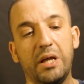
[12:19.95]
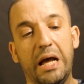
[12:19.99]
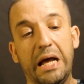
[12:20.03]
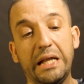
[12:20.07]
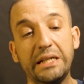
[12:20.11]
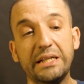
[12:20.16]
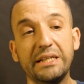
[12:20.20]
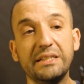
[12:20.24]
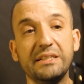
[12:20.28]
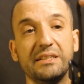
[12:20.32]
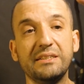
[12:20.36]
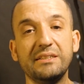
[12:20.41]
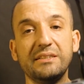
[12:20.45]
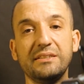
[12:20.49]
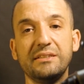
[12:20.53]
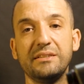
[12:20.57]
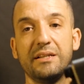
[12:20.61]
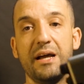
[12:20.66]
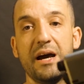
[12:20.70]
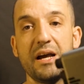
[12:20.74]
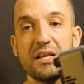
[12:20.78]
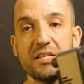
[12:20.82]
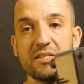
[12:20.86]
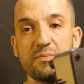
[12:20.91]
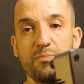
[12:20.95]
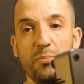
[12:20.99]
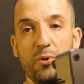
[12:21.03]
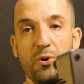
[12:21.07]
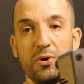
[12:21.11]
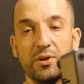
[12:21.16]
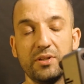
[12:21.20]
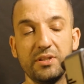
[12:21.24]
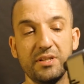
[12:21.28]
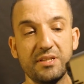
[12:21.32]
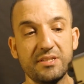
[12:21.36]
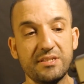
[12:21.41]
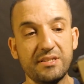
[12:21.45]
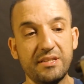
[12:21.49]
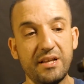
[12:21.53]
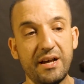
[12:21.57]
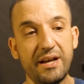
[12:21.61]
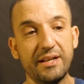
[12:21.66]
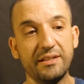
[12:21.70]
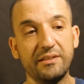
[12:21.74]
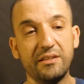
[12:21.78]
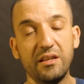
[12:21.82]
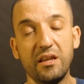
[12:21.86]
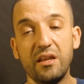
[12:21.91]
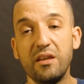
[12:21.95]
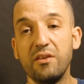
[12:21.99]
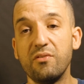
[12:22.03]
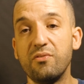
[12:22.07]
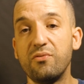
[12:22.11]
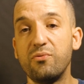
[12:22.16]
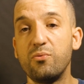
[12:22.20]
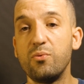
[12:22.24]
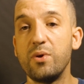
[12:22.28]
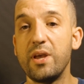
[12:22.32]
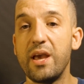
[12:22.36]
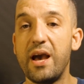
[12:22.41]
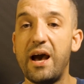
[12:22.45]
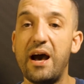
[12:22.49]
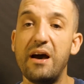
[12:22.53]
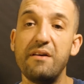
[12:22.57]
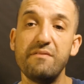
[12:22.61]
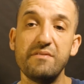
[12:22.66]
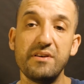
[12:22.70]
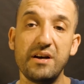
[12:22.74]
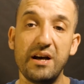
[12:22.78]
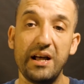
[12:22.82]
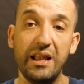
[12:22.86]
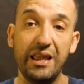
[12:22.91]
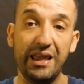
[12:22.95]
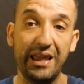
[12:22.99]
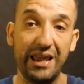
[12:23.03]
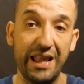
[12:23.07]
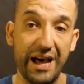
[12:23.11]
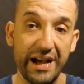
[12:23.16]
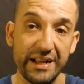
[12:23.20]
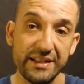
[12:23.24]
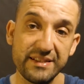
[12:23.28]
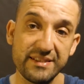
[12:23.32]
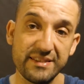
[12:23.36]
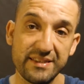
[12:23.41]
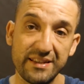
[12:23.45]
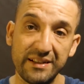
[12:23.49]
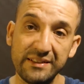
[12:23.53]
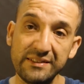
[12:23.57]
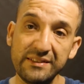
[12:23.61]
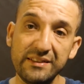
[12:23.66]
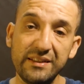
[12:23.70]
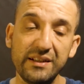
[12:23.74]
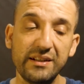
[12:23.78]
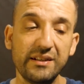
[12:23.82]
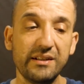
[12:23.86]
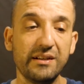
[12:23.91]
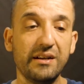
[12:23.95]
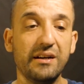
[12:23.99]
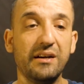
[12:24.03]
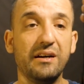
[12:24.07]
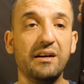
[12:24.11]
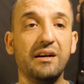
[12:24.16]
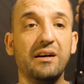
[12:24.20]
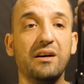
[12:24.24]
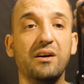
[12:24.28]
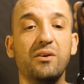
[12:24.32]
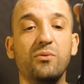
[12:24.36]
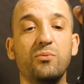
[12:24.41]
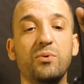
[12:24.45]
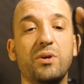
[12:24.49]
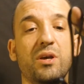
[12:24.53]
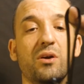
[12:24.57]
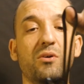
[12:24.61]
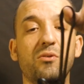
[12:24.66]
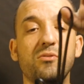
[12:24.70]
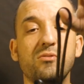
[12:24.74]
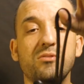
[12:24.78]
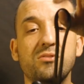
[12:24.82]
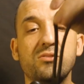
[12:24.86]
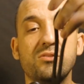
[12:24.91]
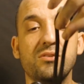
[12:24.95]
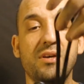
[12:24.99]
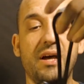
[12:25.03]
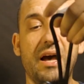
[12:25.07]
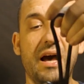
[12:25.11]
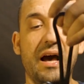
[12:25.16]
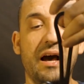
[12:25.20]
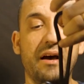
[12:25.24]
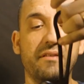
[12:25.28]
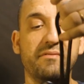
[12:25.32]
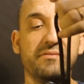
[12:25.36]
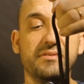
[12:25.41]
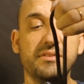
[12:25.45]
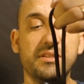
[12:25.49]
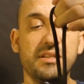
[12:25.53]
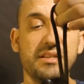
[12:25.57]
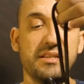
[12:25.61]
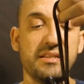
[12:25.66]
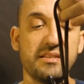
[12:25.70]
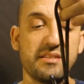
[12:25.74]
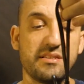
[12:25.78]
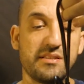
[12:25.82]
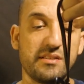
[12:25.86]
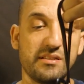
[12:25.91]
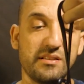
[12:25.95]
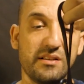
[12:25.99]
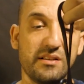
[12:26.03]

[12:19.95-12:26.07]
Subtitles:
Another nice point is that if we have a light stand, we also have this